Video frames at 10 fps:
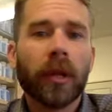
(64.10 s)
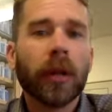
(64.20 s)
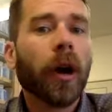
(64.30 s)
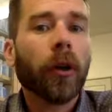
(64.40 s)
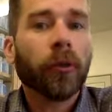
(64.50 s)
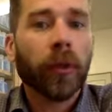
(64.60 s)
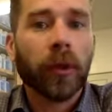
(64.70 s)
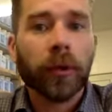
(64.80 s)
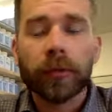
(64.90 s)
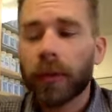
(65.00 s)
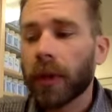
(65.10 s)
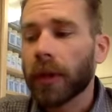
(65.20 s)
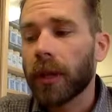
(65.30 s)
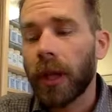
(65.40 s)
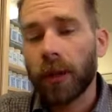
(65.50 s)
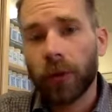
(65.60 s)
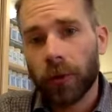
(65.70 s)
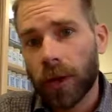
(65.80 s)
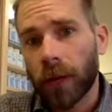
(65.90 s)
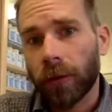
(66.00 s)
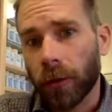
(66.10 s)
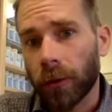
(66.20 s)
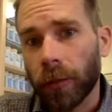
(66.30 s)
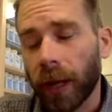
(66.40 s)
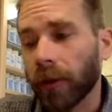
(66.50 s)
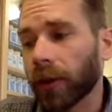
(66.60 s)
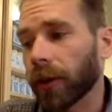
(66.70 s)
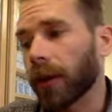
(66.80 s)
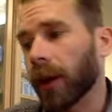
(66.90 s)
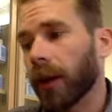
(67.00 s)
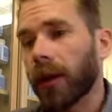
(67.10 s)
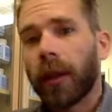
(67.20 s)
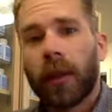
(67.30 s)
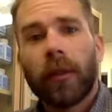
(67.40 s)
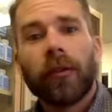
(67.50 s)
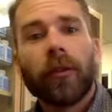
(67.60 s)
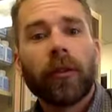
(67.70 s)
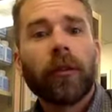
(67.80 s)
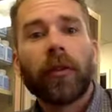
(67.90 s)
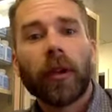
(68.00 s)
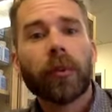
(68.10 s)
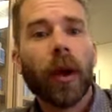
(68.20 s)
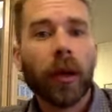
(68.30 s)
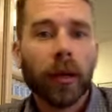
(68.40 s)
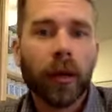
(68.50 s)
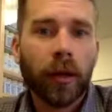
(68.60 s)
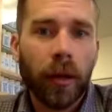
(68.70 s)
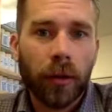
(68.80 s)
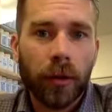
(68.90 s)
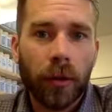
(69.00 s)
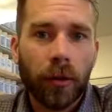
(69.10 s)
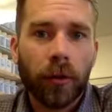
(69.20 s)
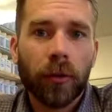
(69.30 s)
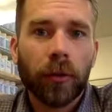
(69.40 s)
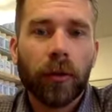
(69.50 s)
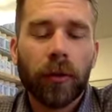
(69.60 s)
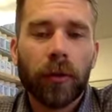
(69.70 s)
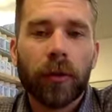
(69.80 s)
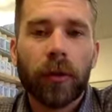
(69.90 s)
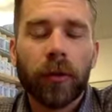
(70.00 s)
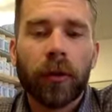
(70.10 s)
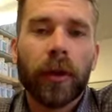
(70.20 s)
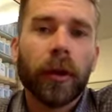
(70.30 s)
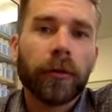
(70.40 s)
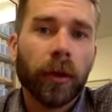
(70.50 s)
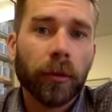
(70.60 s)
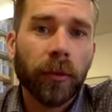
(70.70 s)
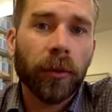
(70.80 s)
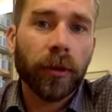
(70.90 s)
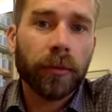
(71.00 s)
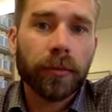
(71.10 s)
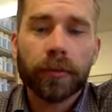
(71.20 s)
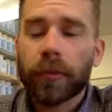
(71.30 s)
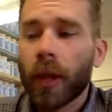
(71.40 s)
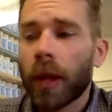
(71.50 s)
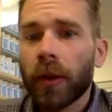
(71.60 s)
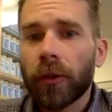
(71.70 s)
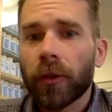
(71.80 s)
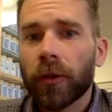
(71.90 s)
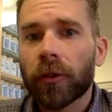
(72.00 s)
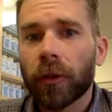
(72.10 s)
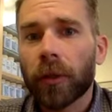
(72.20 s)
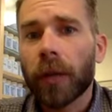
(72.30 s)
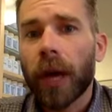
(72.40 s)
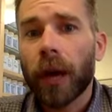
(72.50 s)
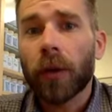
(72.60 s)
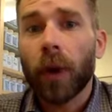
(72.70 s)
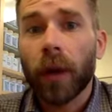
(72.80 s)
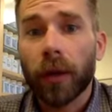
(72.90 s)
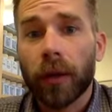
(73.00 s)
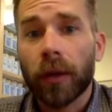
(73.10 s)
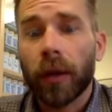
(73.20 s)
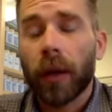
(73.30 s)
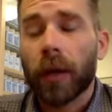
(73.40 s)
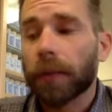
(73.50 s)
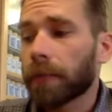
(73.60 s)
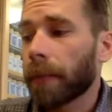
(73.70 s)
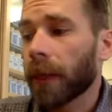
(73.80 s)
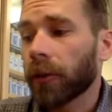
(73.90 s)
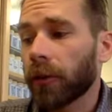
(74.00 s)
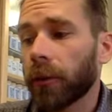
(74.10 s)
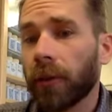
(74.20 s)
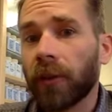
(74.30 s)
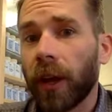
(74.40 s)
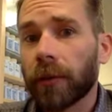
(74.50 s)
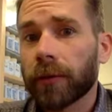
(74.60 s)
their hospital. They use Chinese herbal medicine, and this is the same product that they chose to use in their pharmacy. So it's extremely high quality, extremely safe.